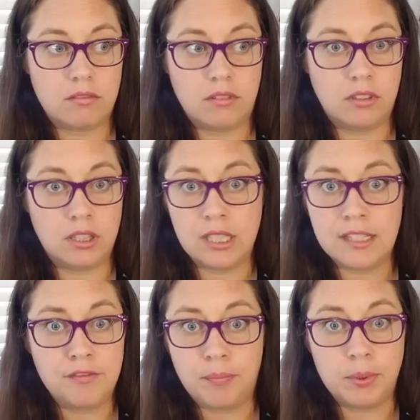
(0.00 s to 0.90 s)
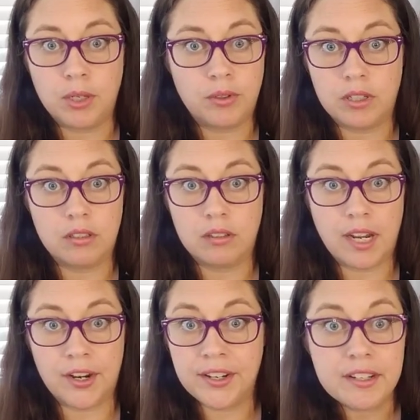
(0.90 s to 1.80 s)
leaf blower
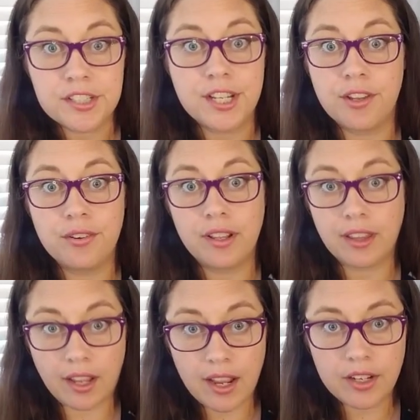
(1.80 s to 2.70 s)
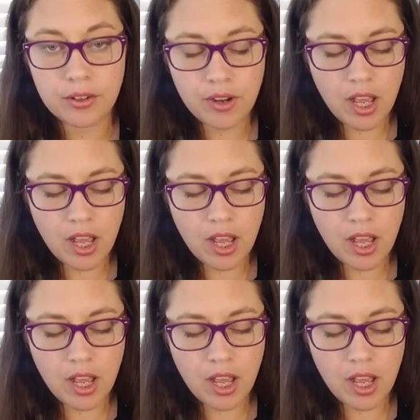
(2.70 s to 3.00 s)
air conditioning unit like I do,